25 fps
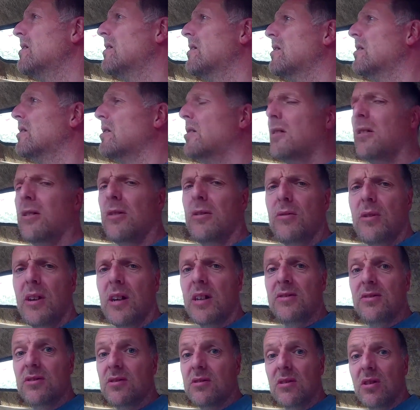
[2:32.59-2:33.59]
The glue
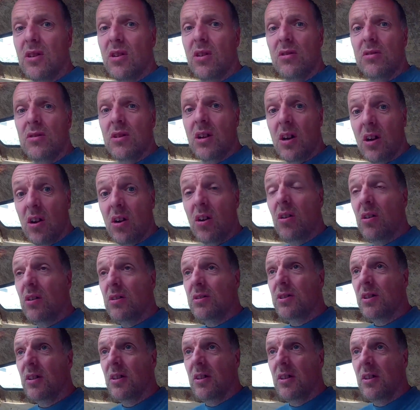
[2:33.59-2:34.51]
hasn't gone hard.